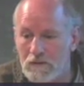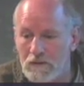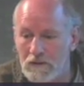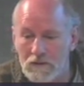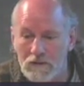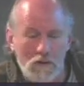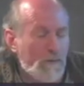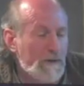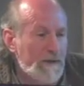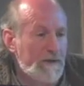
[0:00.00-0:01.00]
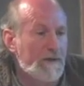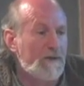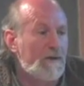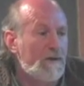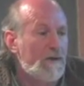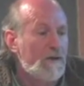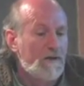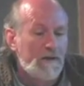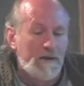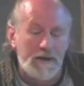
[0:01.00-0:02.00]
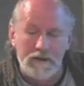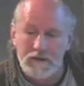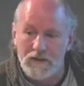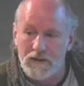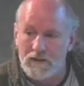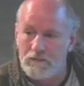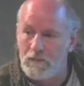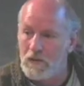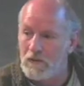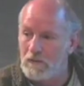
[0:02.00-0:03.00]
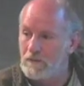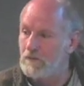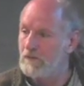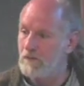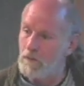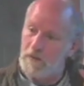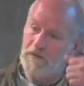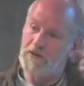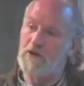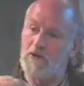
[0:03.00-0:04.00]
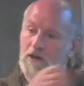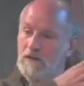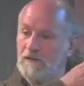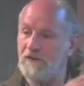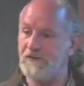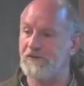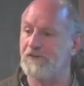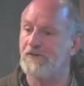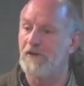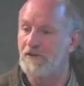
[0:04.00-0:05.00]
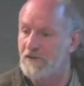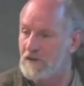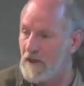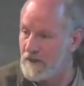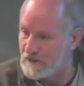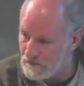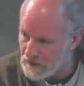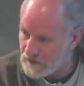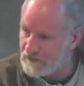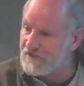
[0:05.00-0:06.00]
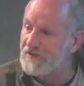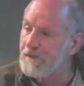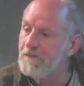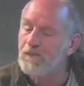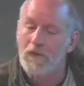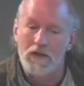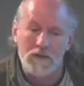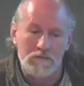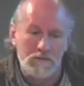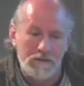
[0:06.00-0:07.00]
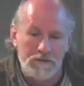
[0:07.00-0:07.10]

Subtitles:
in Loma Linda, and wheeled out all of his client records, like